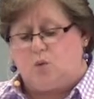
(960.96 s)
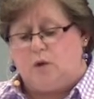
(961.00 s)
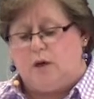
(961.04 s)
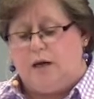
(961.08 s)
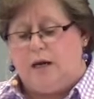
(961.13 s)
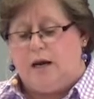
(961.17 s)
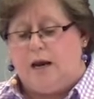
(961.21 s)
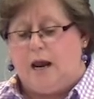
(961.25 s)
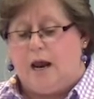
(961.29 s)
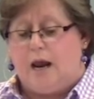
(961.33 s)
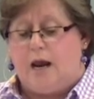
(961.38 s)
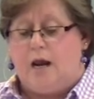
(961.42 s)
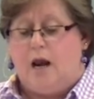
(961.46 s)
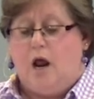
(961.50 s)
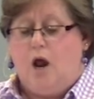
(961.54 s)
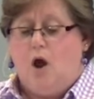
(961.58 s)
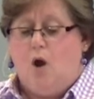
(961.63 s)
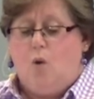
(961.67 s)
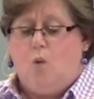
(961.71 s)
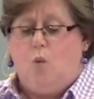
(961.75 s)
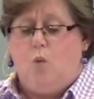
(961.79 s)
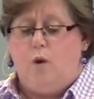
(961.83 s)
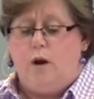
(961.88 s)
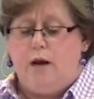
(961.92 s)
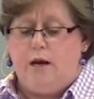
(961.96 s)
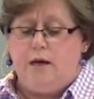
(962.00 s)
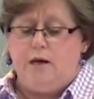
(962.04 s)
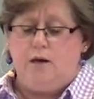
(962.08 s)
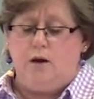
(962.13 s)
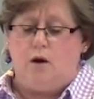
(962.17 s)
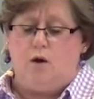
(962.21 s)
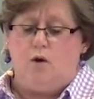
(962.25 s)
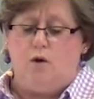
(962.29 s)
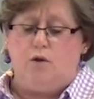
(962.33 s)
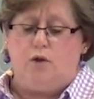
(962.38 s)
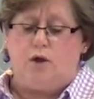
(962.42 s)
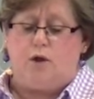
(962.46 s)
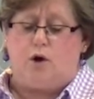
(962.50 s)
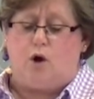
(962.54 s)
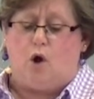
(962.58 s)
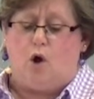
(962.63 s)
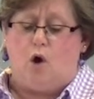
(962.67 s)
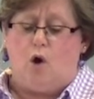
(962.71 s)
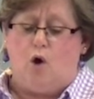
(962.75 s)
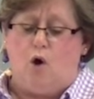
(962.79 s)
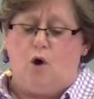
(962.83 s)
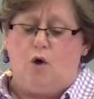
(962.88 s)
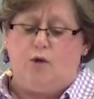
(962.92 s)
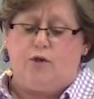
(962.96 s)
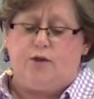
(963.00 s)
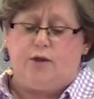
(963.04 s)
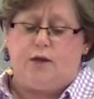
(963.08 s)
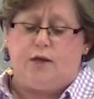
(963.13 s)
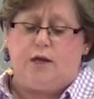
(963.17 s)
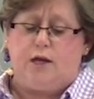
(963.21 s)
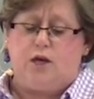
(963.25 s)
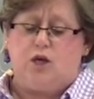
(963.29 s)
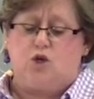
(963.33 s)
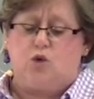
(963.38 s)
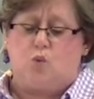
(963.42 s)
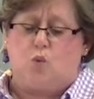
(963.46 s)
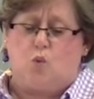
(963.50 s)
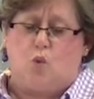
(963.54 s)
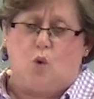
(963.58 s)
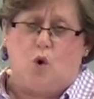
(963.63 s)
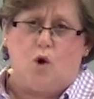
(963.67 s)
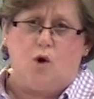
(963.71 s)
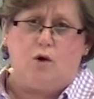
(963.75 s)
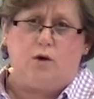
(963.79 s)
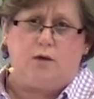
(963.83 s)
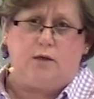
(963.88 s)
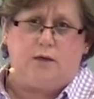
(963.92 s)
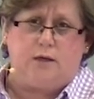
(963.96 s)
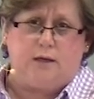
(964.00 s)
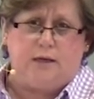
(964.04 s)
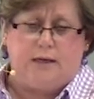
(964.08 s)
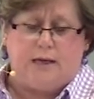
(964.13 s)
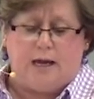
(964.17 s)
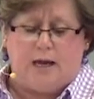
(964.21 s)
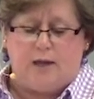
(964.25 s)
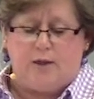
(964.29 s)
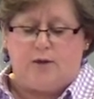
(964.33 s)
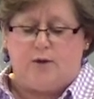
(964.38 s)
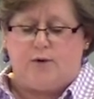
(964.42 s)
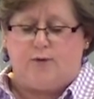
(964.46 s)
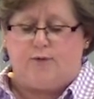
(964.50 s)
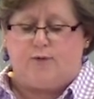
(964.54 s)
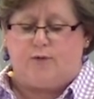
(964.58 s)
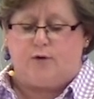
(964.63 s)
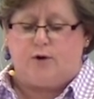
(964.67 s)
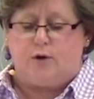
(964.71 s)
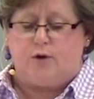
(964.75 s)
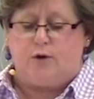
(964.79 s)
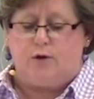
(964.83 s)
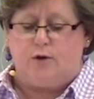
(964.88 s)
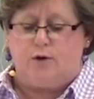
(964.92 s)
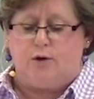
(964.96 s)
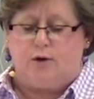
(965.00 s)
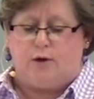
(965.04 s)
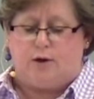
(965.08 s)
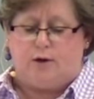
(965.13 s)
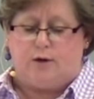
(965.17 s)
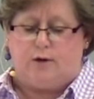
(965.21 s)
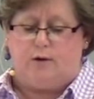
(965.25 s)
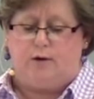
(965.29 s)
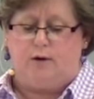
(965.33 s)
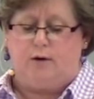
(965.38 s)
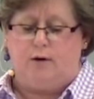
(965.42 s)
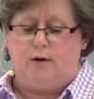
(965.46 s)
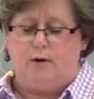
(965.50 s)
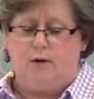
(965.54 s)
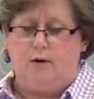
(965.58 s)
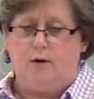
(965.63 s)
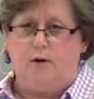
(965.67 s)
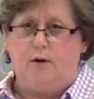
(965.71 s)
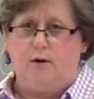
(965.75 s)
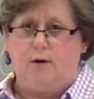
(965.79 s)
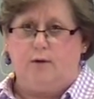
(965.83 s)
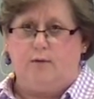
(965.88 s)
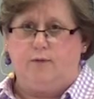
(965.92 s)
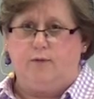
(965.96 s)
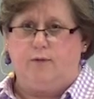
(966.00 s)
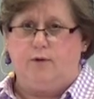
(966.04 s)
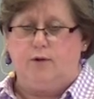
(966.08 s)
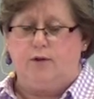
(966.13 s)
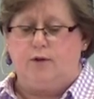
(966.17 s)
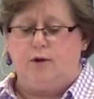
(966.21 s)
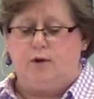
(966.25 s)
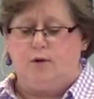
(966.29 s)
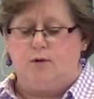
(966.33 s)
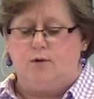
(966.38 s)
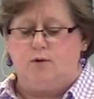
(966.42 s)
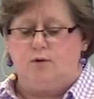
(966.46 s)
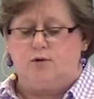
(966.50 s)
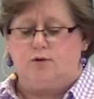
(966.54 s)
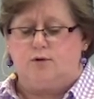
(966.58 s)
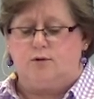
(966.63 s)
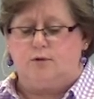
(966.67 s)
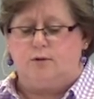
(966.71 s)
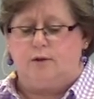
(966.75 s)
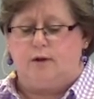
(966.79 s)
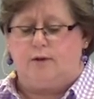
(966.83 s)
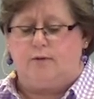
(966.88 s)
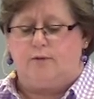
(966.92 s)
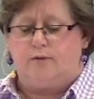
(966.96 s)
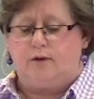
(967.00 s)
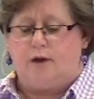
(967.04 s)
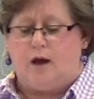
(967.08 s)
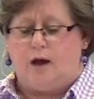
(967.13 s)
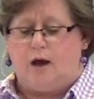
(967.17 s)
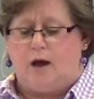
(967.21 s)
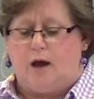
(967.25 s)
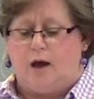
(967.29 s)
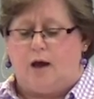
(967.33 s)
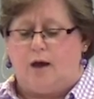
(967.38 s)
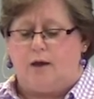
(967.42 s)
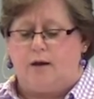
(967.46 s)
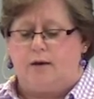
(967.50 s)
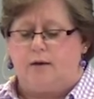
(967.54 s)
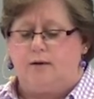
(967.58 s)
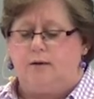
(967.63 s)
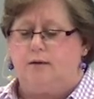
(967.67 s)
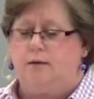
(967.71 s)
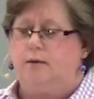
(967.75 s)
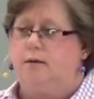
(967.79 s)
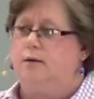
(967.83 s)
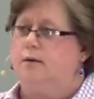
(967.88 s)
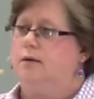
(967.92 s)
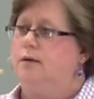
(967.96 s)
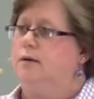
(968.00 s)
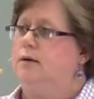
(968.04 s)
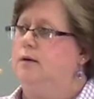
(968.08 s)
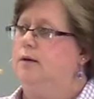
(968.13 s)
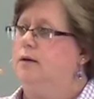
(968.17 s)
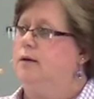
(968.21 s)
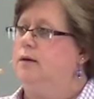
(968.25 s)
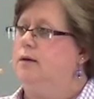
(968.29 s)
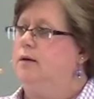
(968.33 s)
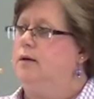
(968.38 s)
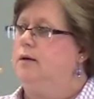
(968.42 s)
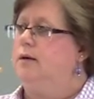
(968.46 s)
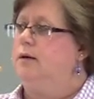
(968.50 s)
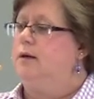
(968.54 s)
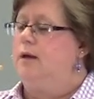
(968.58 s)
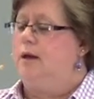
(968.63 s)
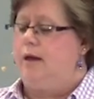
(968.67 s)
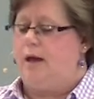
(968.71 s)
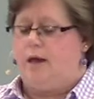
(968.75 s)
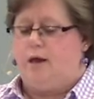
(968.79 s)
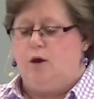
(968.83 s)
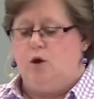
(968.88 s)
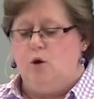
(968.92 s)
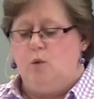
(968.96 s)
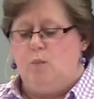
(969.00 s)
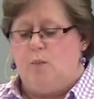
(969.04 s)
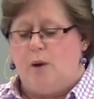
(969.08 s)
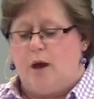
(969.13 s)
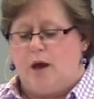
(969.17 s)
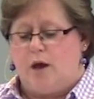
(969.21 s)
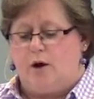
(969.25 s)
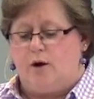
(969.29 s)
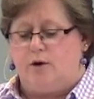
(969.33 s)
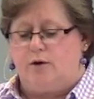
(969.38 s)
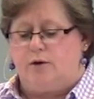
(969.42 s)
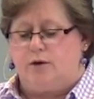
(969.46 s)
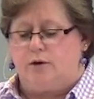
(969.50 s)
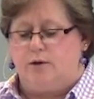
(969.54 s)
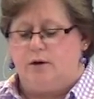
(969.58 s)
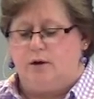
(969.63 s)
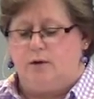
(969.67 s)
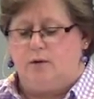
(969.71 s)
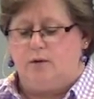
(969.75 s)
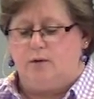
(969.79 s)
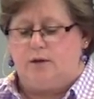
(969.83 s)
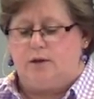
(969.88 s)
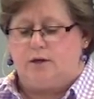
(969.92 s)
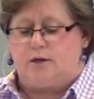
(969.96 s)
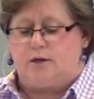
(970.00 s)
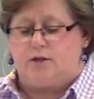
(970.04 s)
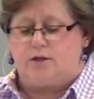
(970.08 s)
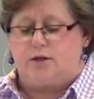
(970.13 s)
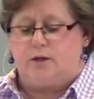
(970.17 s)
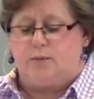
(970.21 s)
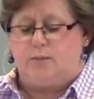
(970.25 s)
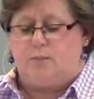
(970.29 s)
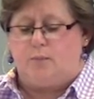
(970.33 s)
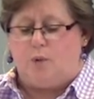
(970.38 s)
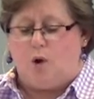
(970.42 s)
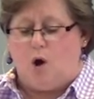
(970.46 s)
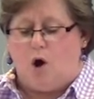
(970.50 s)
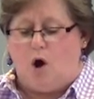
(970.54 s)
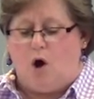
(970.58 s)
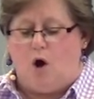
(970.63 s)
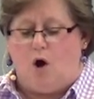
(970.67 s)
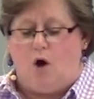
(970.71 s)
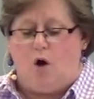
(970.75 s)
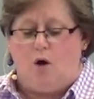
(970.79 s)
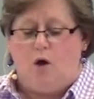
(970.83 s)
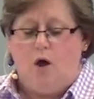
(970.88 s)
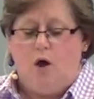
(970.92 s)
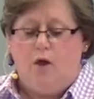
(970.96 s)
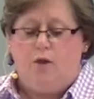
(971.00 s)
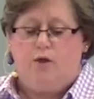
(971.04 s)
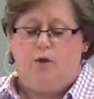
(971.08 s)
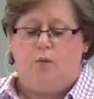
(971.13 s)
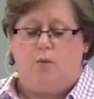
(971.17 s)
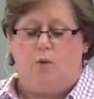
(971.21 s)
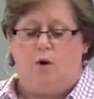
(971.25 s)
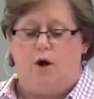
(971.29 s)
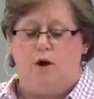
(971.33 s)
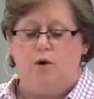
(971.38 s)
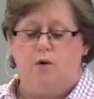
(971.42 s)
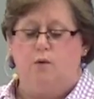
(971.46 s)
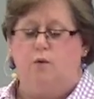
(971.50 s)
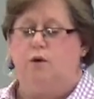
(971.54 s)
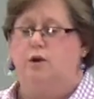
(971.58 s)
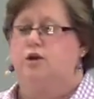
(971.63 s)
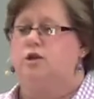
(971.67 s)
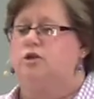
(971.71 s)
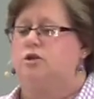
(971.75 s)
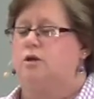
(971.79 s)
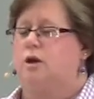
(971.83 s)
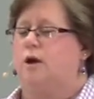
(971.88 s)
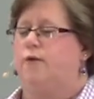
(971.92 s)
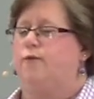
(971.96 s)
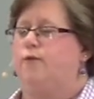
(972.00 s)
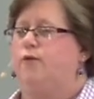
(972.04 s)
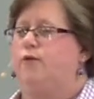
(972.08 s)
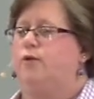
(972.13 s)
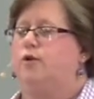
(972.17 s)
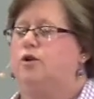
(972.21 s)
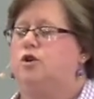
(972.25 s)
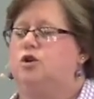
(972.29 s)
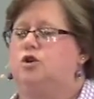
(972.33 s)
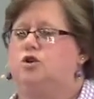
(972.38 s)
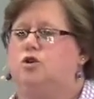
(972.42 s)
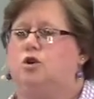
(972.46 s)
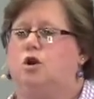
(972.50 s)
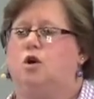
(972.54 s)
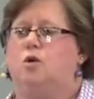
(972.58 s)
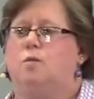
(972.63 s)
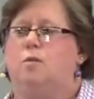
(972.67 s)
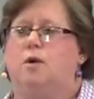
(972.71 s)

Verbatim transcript: 28, we know that all things work together for good for those who love God. And who better to know this than Paul, the one who had suffered so